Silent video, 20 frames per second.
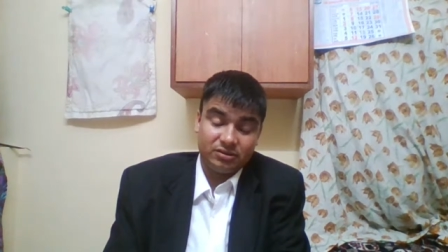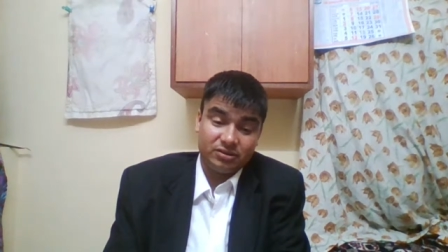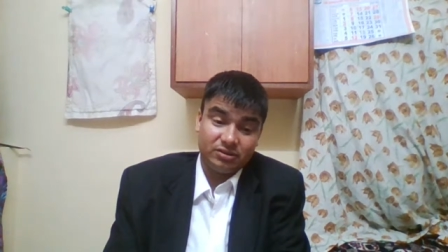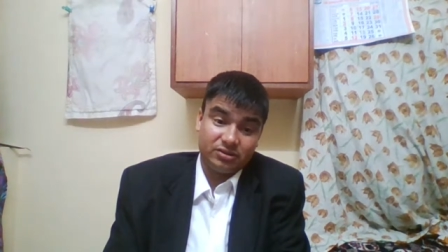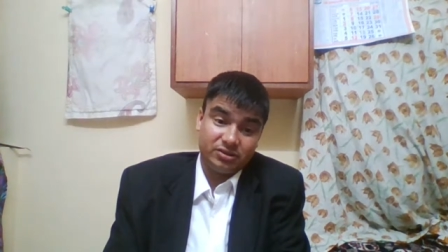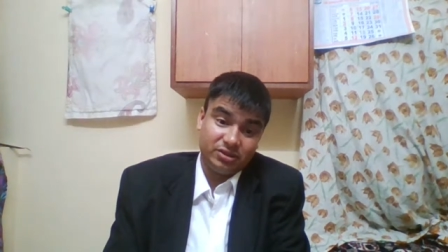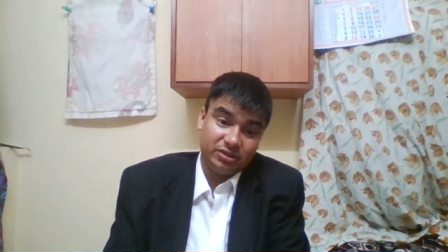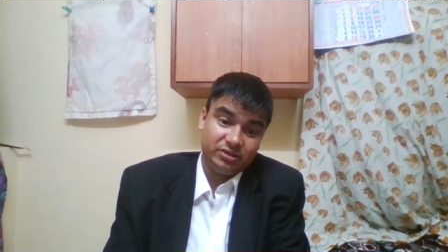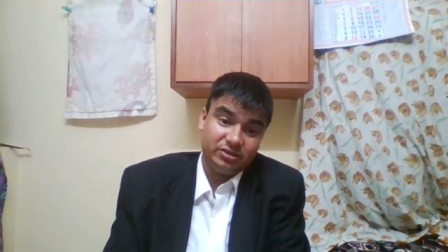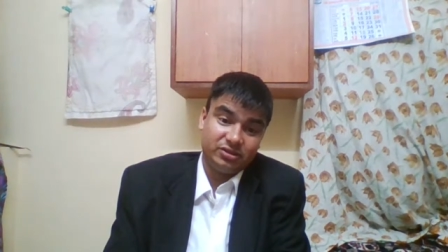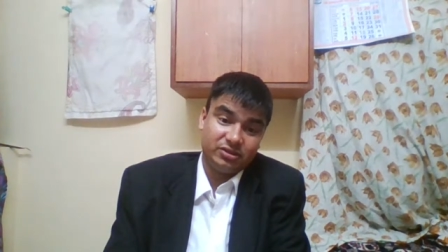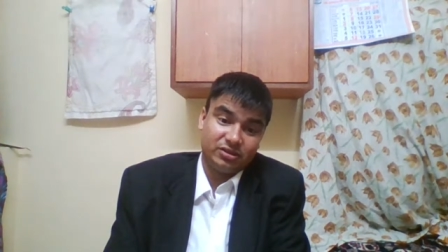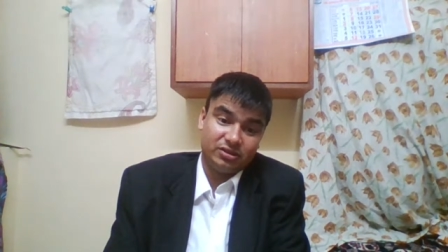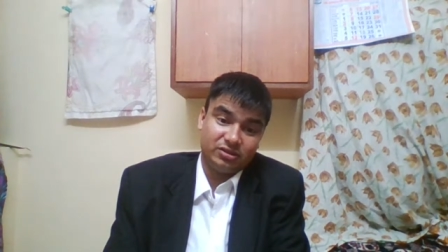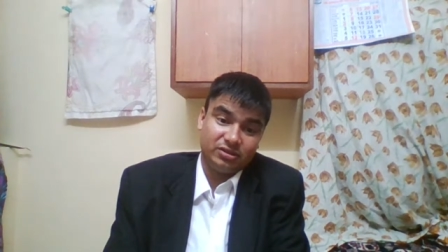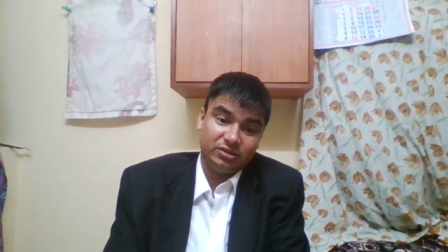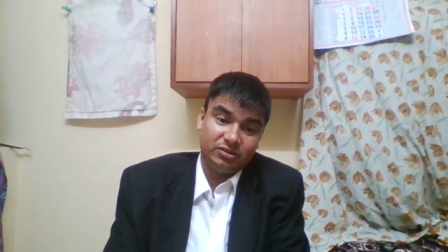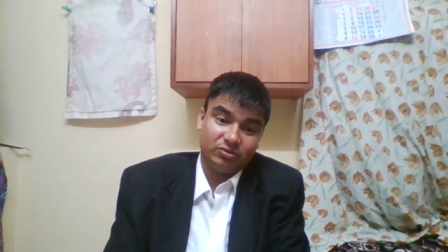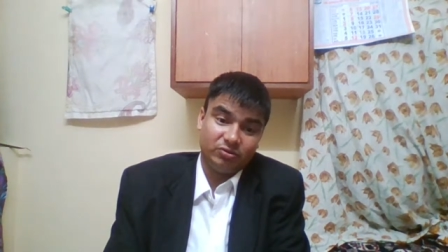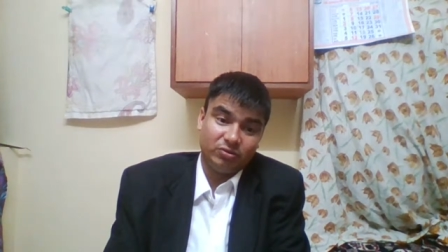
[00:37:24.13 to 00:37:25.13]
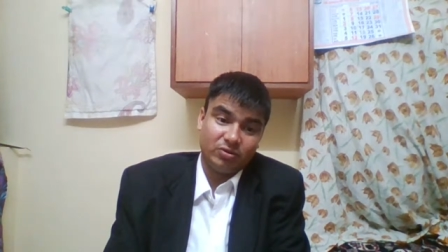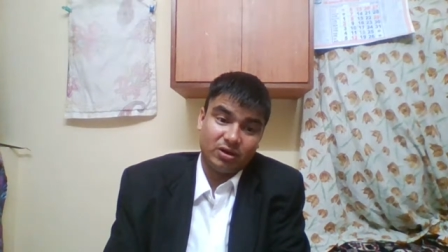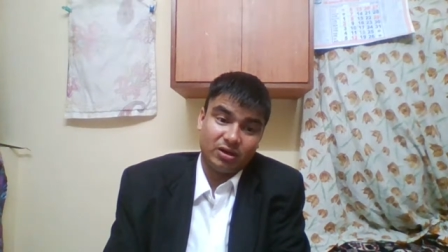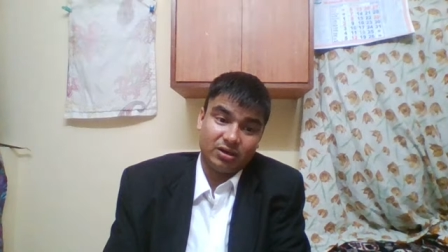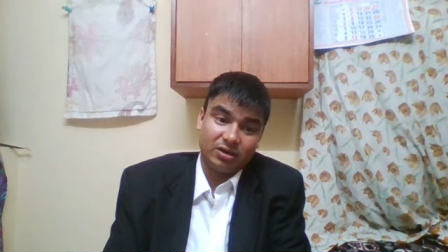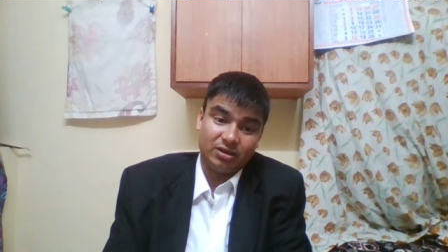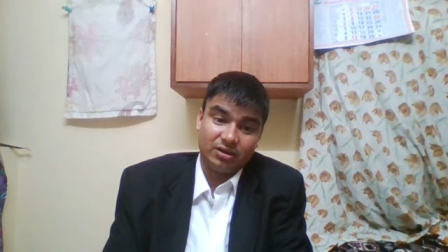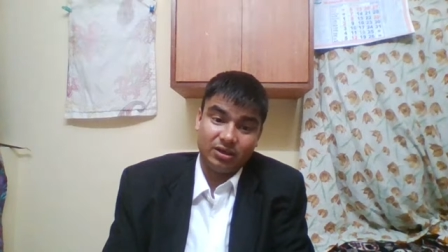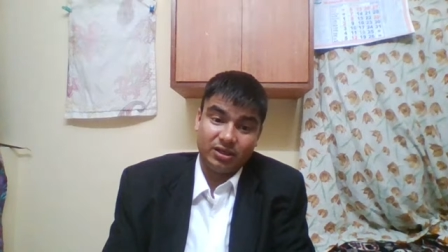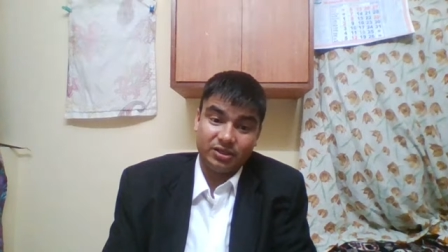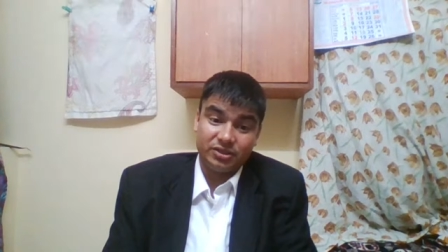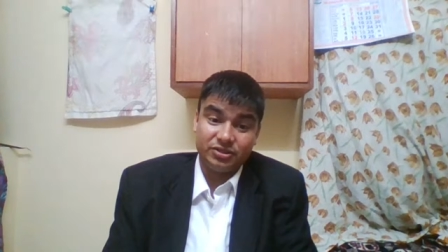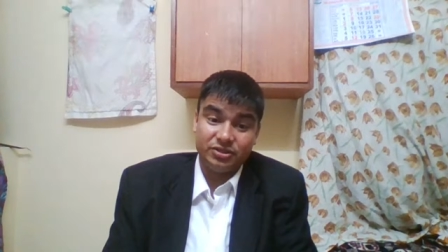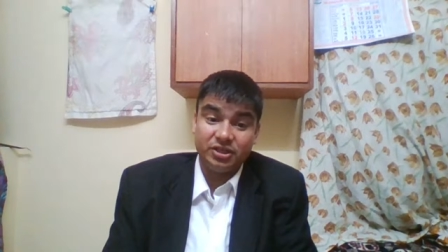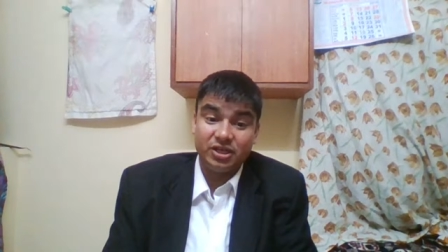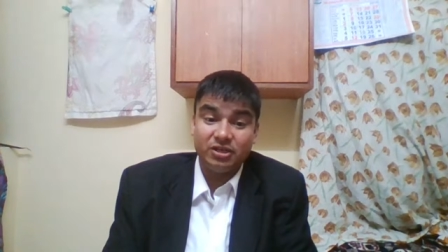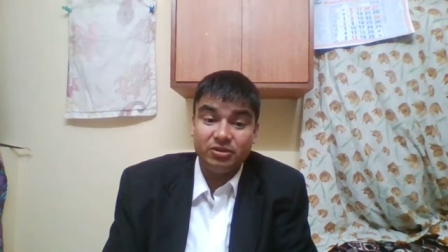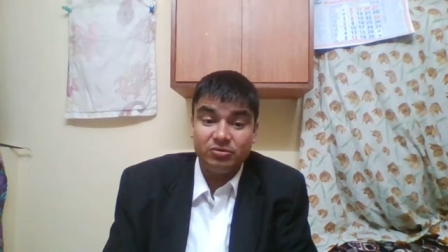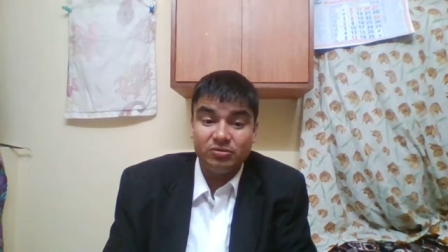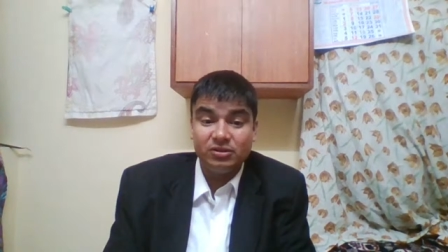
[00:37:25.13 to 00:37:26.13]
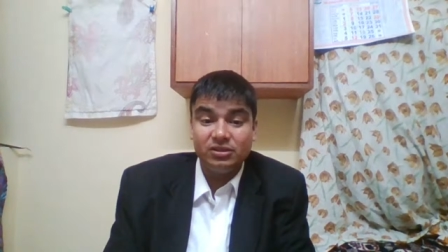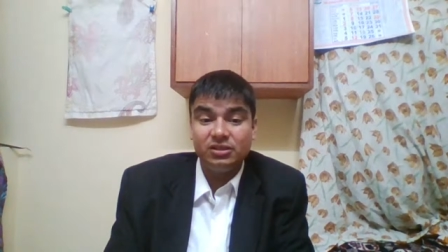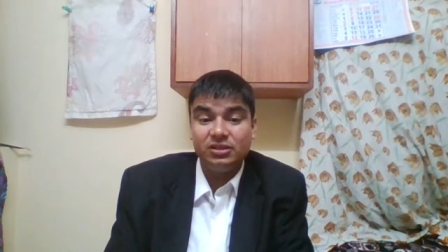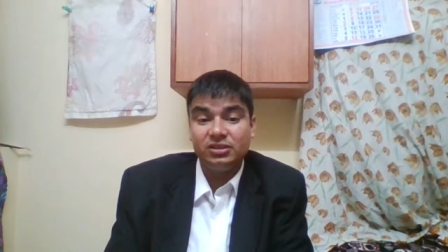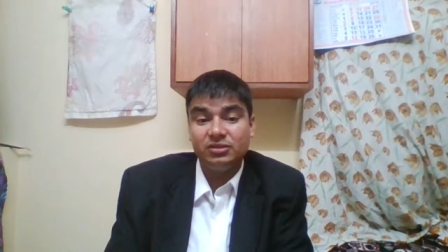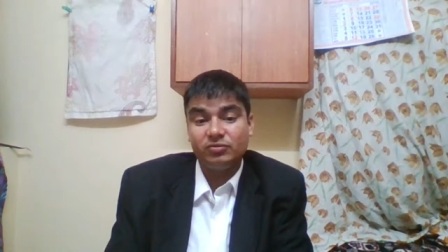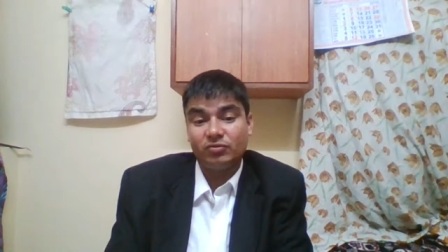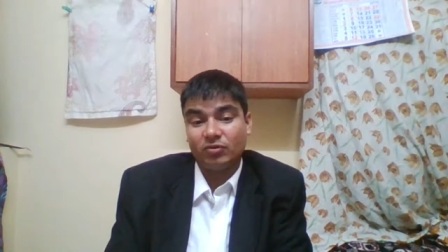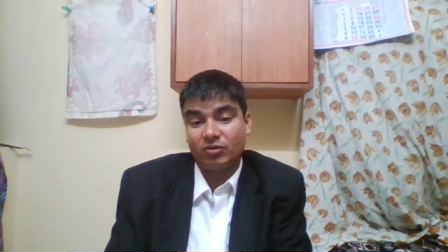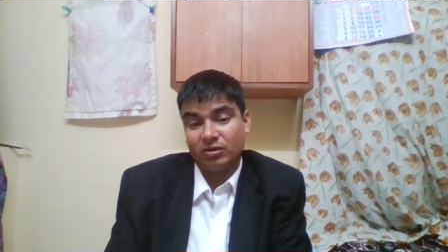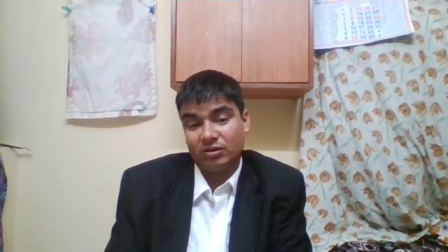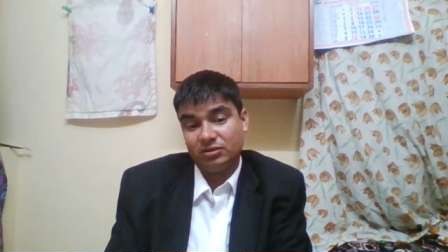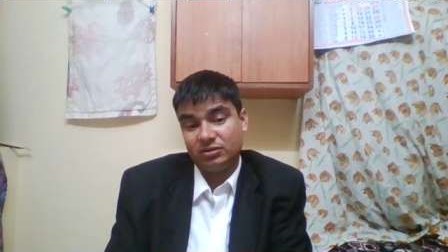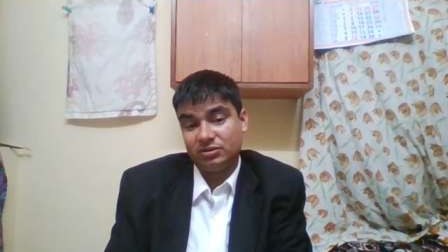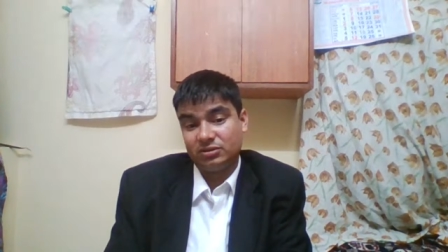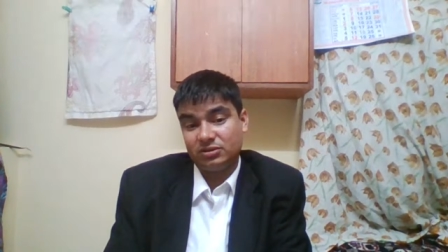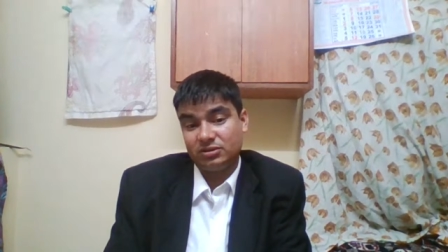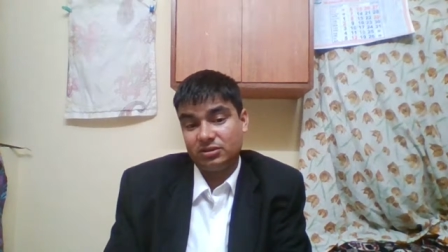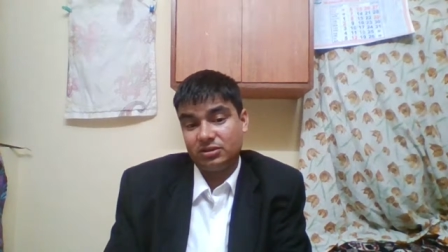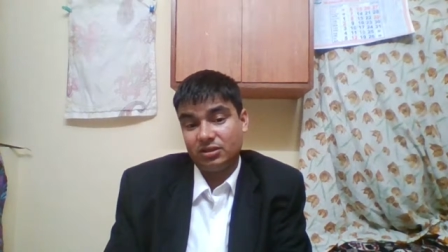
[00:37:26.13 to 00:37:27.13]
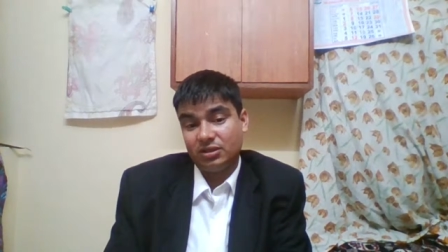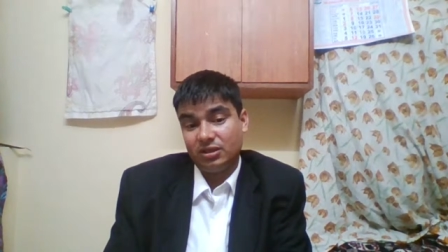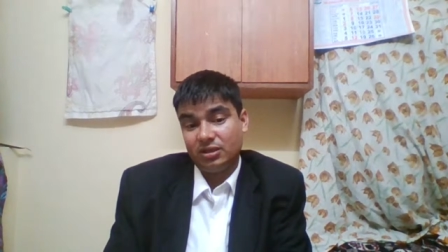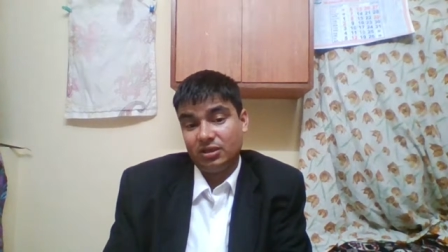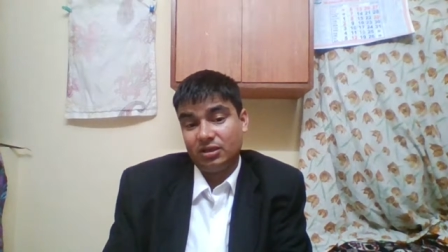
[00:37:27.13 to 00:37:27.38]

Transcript: citizenry who are like genuinely wants